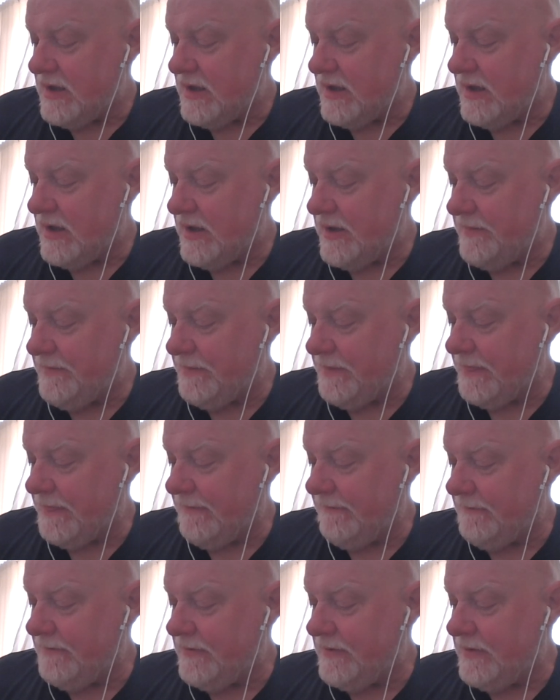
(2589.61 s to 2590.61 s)
Um,
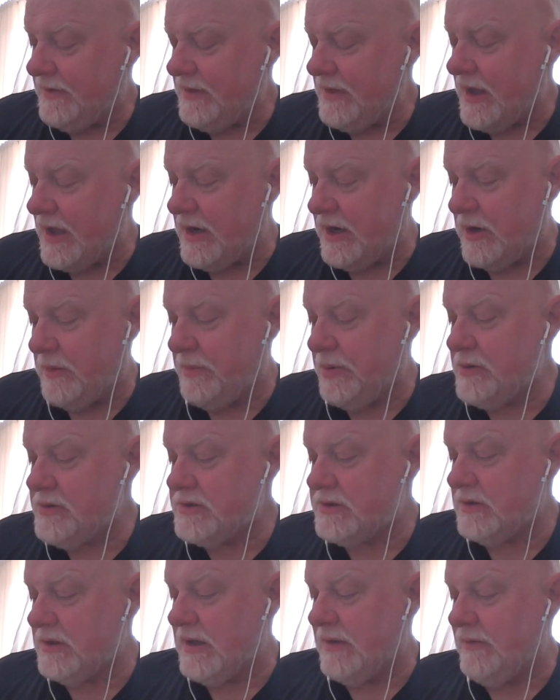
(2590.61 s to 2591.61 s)
not on a
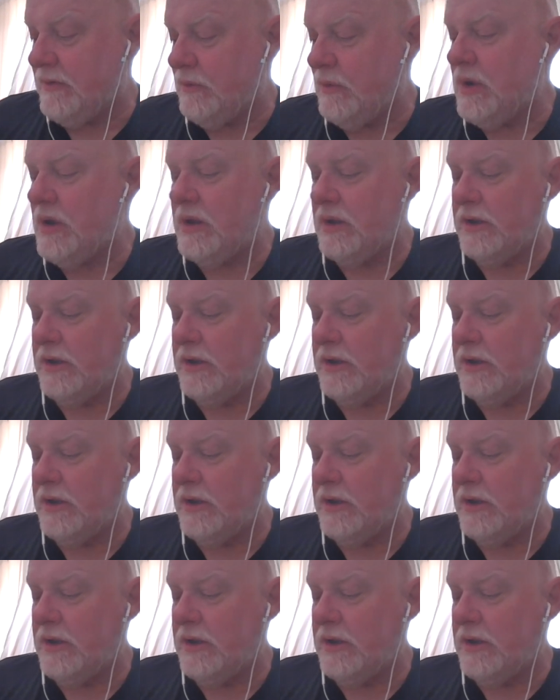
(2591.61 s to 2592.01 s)
personal level, well,